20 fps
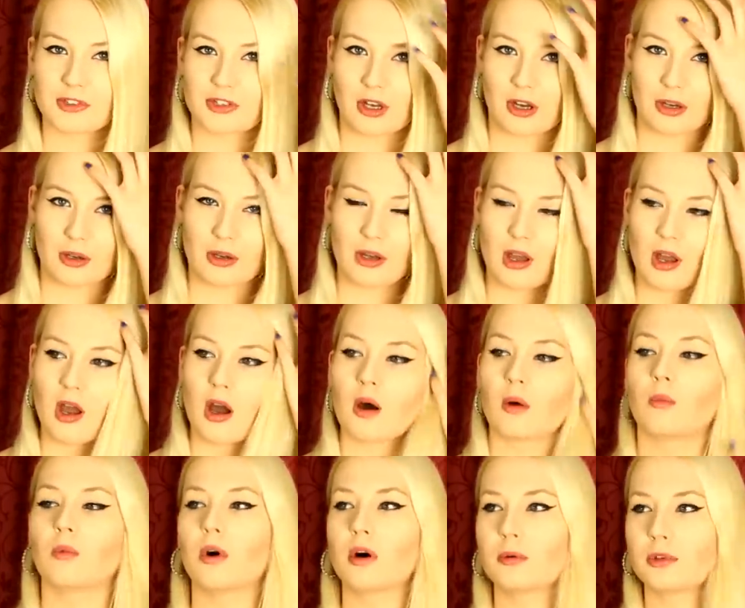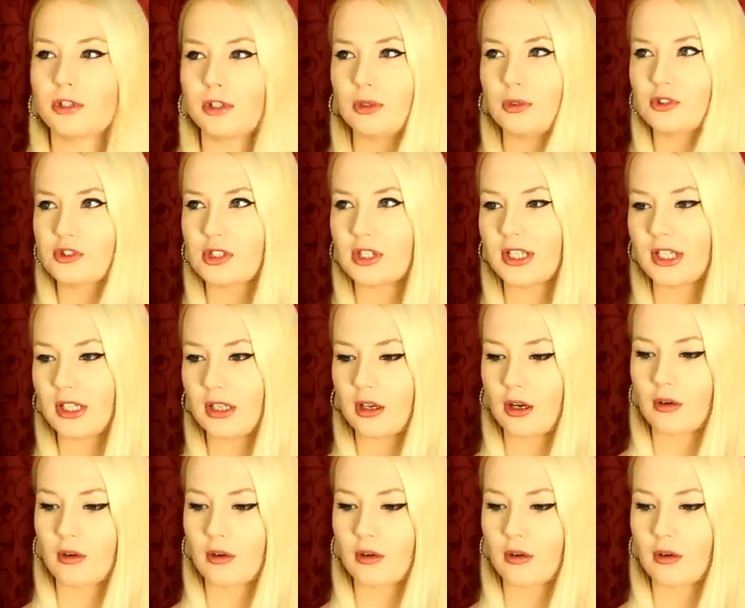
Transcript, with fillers: So while usually